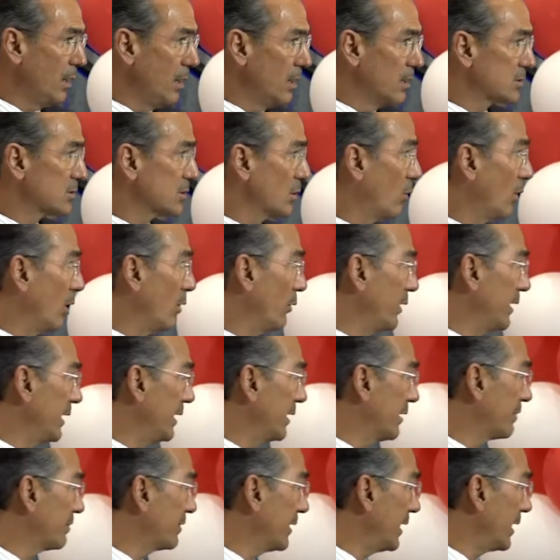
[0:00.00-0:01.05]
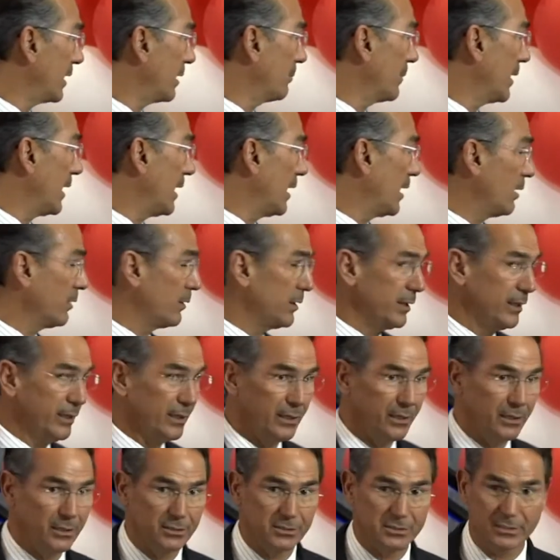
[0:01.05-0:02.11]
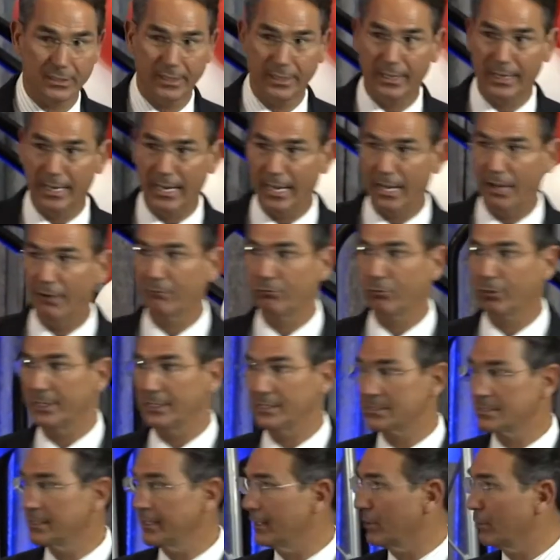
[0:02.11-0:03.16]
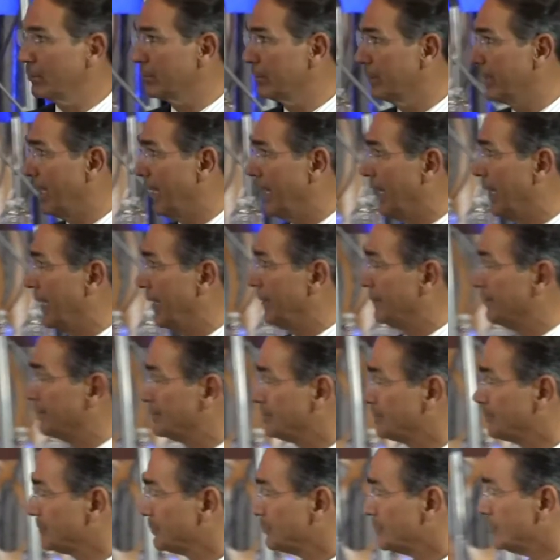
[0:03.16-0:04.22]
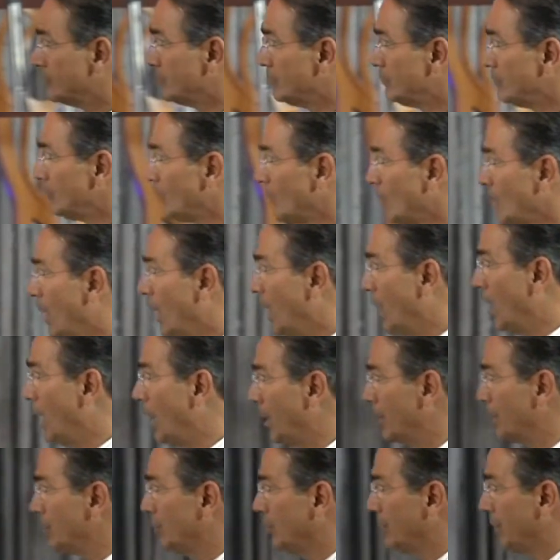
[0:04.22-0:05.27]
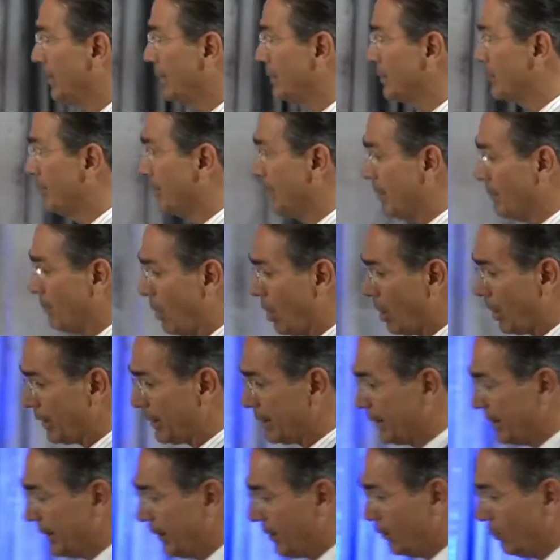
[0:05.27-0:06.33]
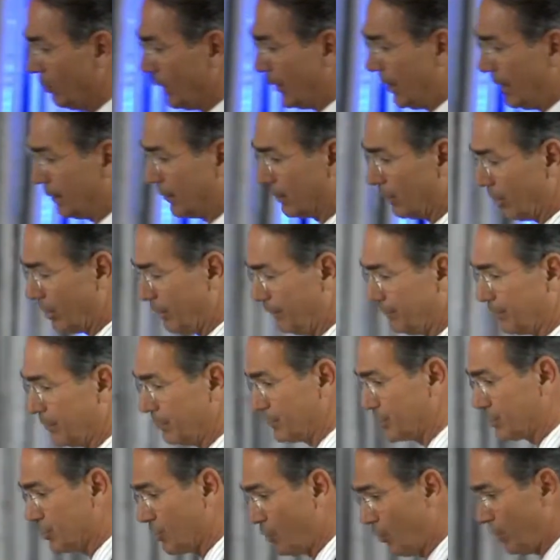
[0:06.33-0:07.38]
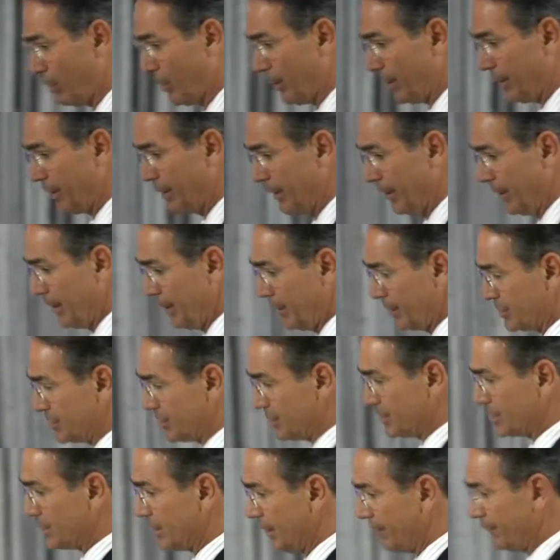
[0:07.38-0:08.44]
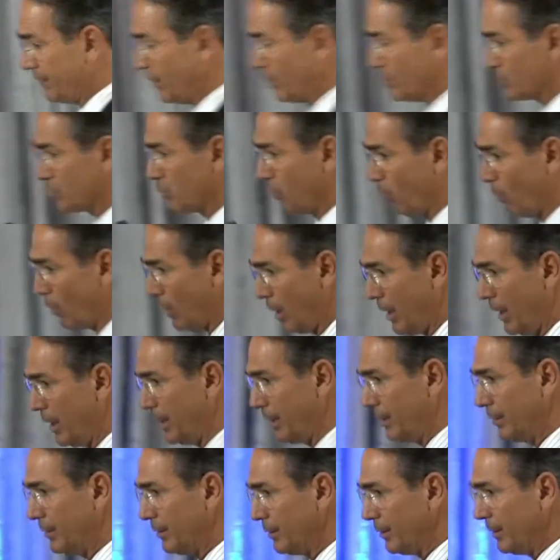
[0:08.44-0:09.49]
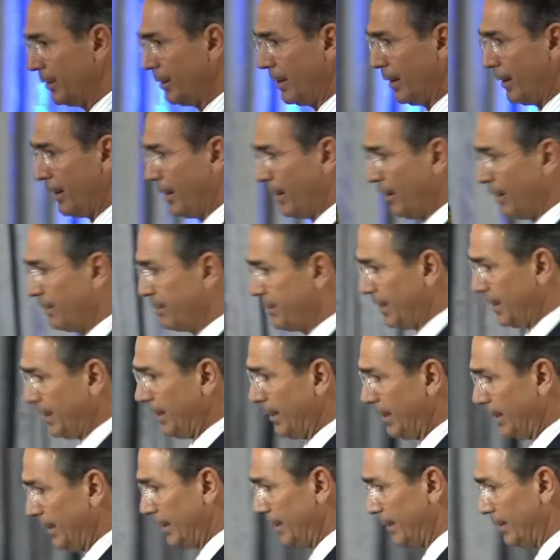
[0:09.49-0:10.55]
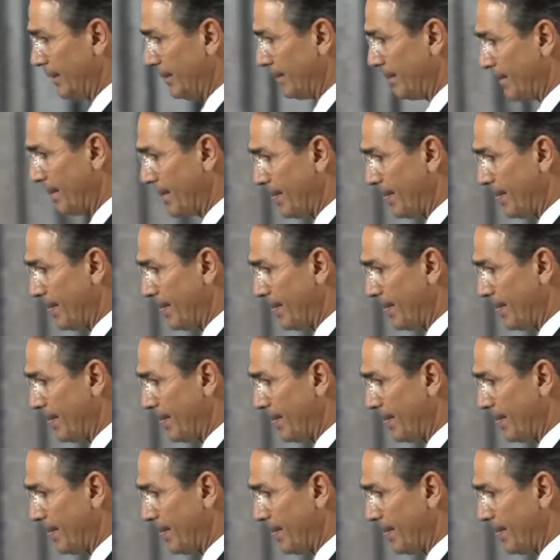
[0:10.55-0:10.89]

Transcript: So, what we need to think about is that every single day uh, you need to be marketing. And what I learned from Joy, she said, there's one thing